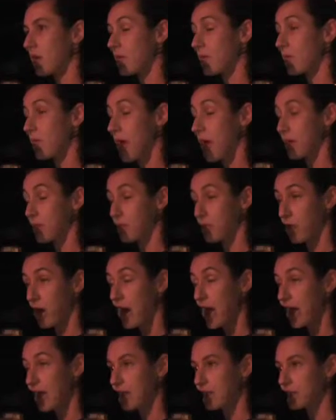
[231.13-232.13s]
My
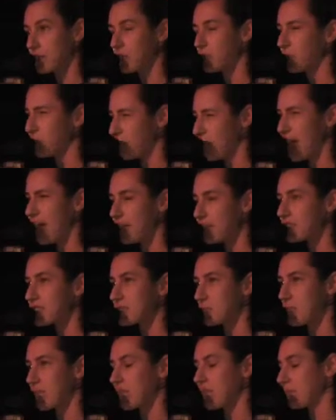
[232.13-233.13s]
brain, who
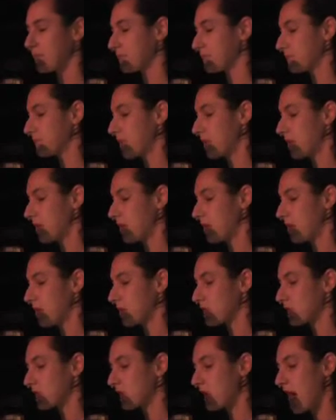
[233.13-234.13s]
hates me,
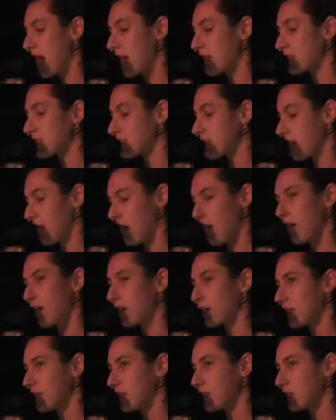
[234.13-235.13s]
tries to
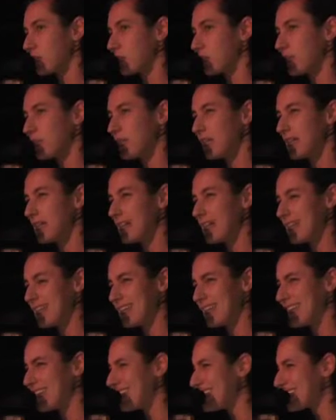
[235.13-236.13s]
argue,
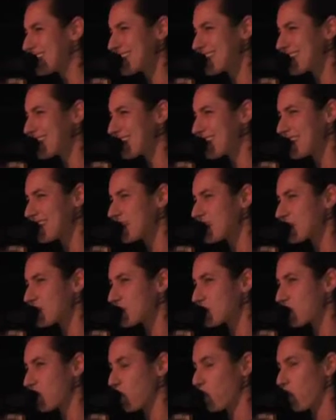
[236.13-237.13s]
isn't
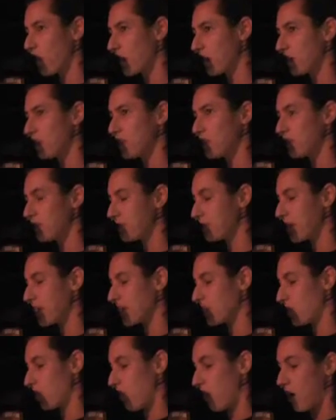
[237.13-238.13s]
this what you've
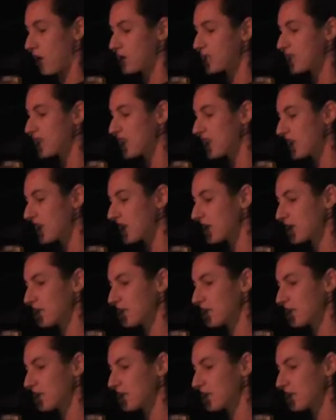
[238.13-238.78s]
been wanting?